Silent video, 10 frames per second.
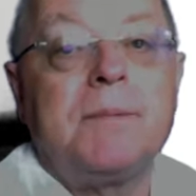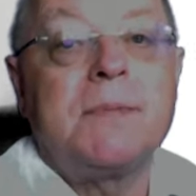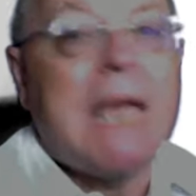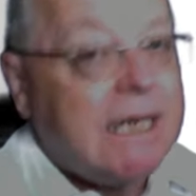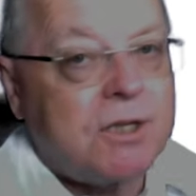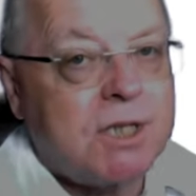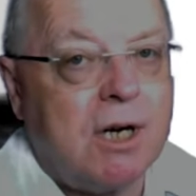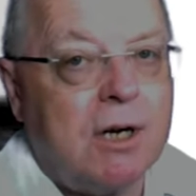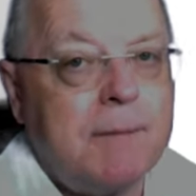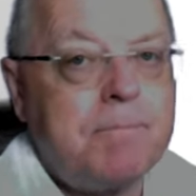Take your
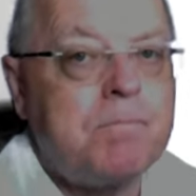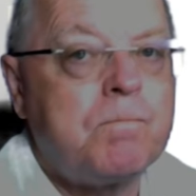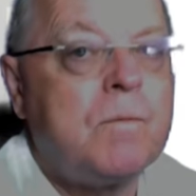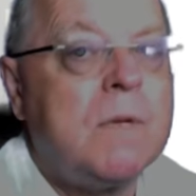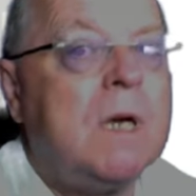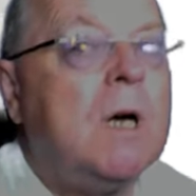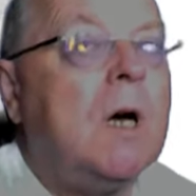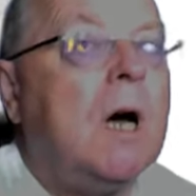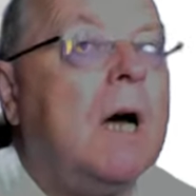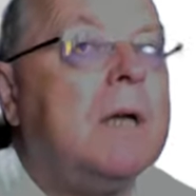time.
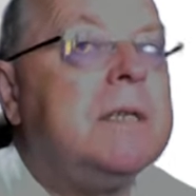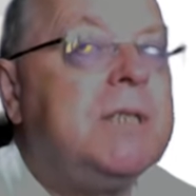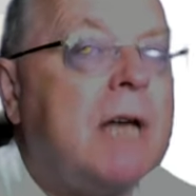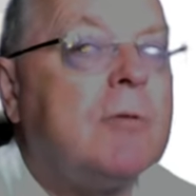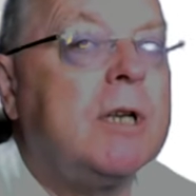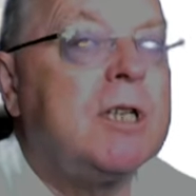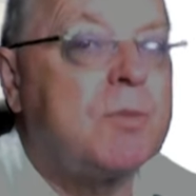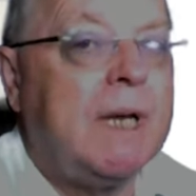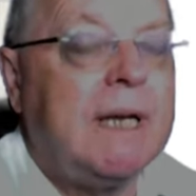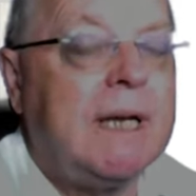Generally
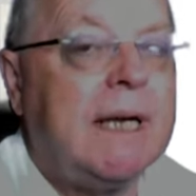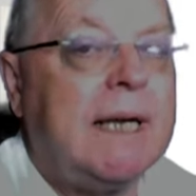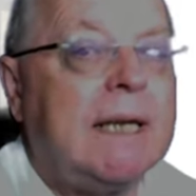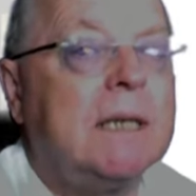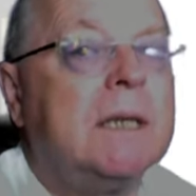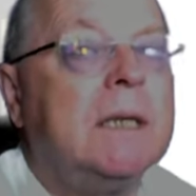speaking,